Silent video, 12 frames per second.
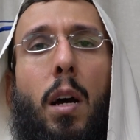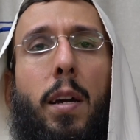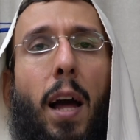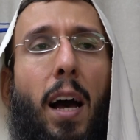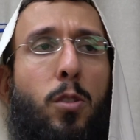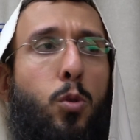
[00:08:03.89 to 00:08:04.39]
It
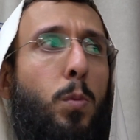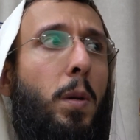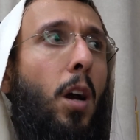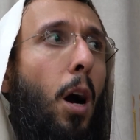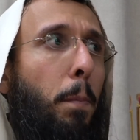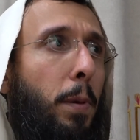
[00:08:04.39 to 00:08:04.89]
has to be
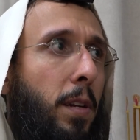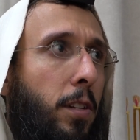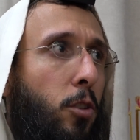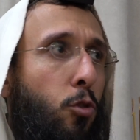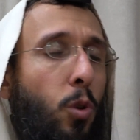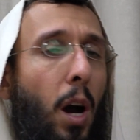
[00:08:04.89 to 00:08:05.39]

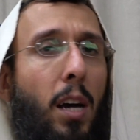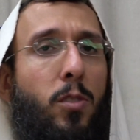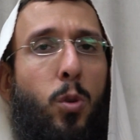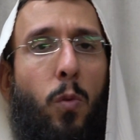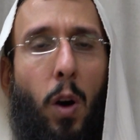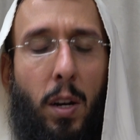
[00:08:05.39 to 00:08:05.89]
completely dry.
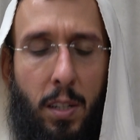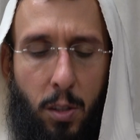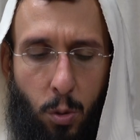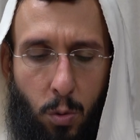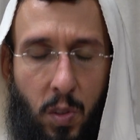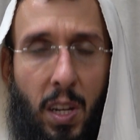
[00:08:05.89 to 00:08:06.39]
So one needs
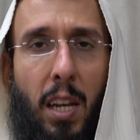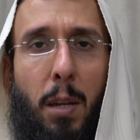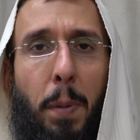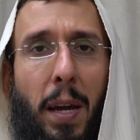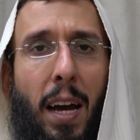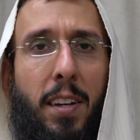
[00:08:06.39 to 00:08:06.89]
to really
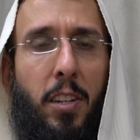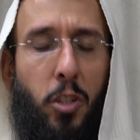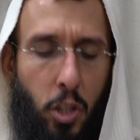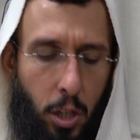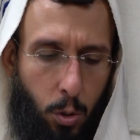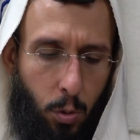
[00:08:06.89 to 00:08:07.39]
pay
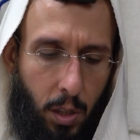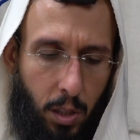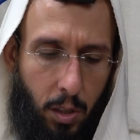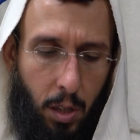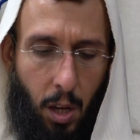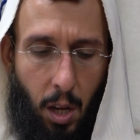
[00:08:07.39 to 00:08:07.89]
attention to this